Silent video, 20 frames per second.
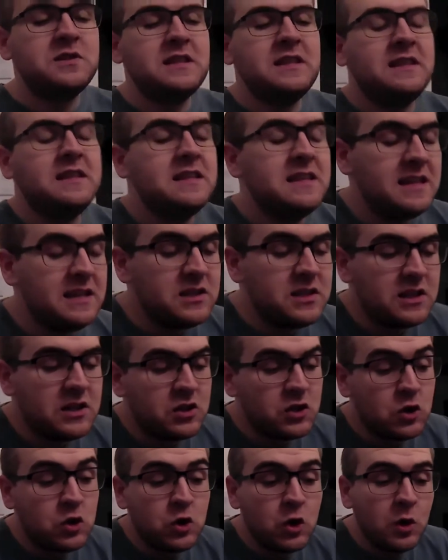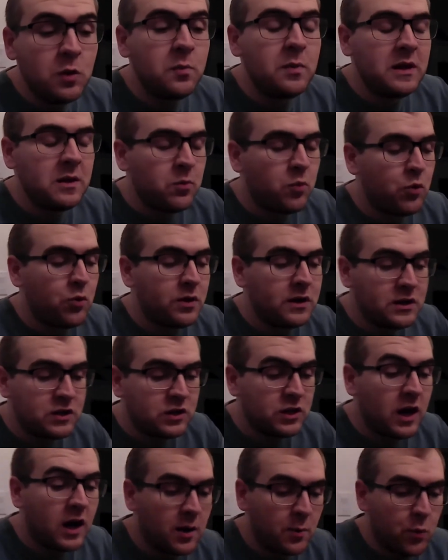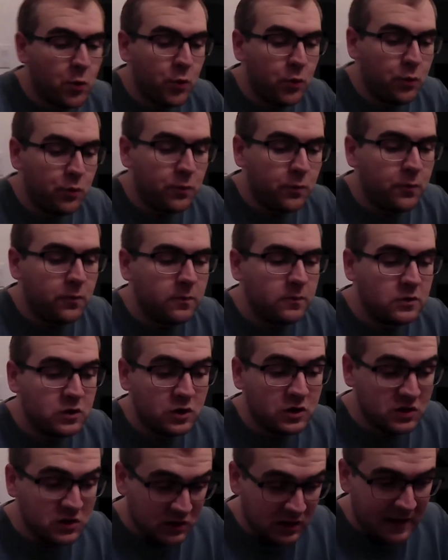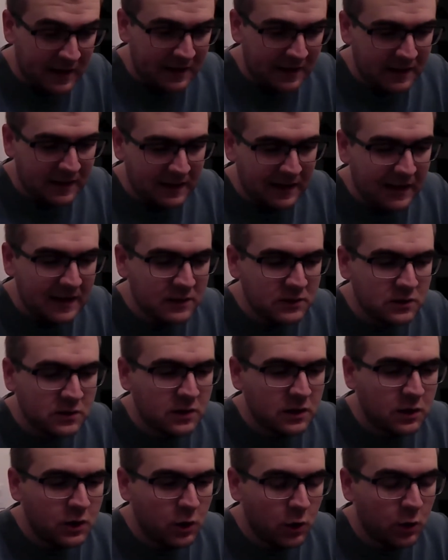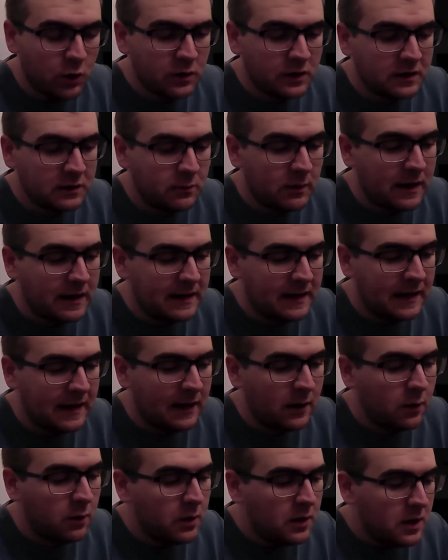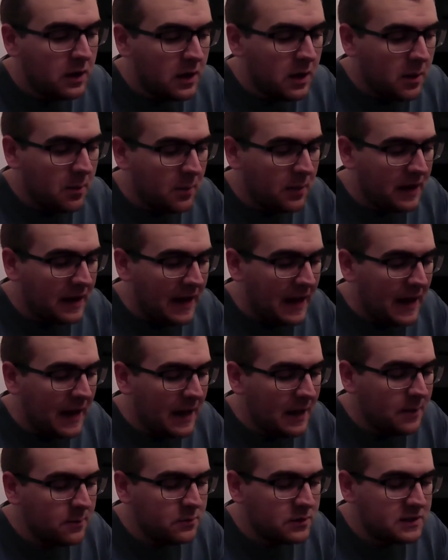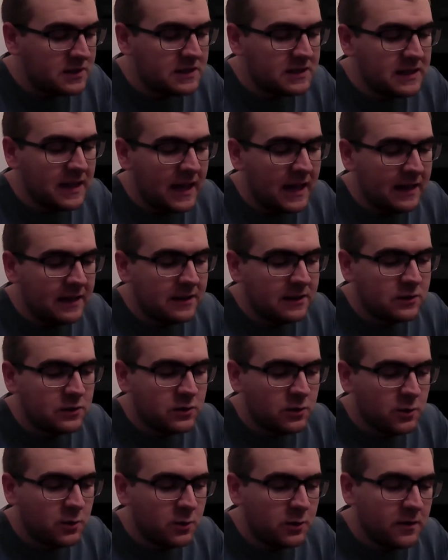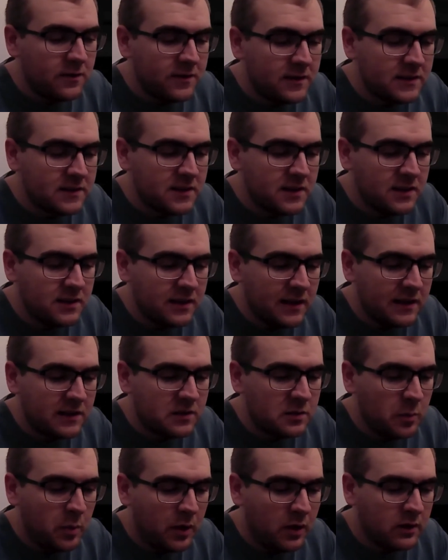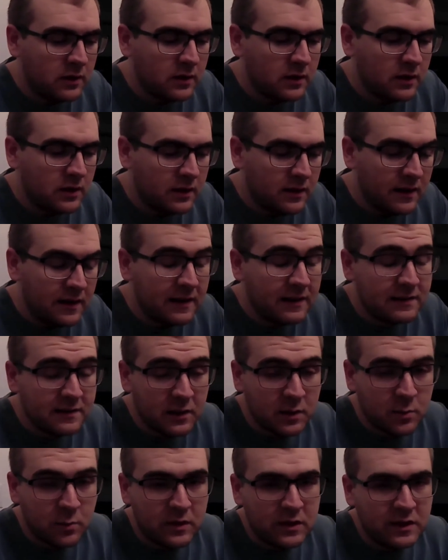It should be pretty shockproof, just like it is currently right now. But I'm just a tad concerned if this thing takes a puck that it's going to be done.